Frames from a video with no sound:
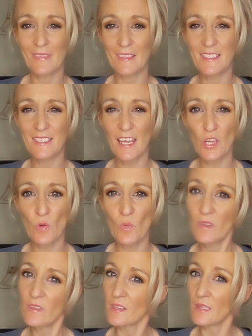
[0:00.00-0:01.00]
The second
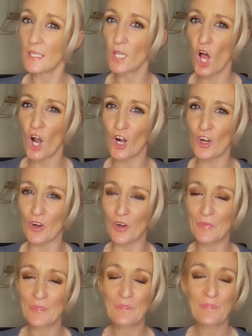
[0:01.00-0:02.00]
one is a little
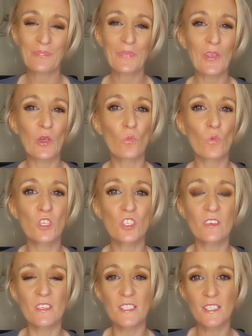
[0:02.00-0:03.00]
harder,
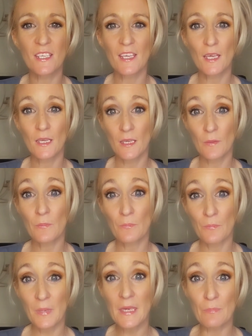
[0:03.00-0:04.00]
which is
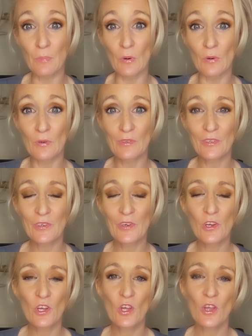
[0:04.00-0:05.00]
people.
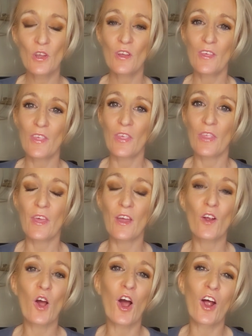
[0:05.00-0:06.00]

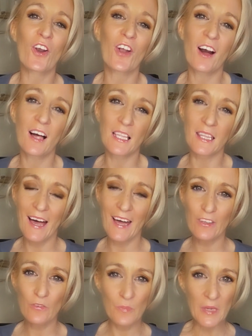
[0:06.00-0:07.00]
There are a
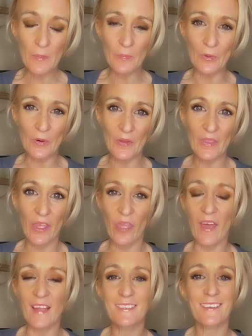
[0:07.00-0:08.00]
lot of people
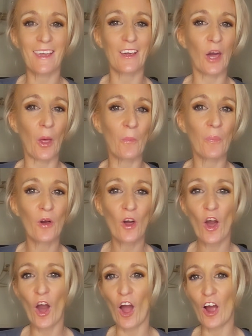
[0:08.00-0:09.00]
that take up
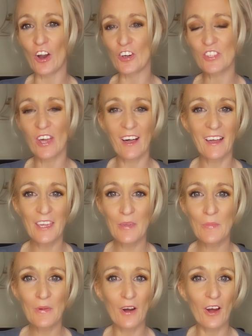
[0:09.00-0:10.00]
our
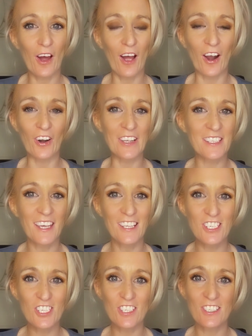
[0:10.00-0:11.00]
time, our
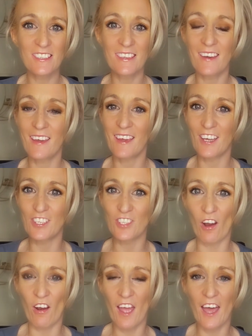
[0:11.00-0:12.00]
attention, and
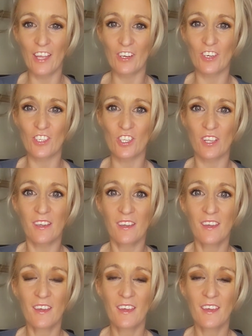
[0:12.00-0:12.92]
our energy.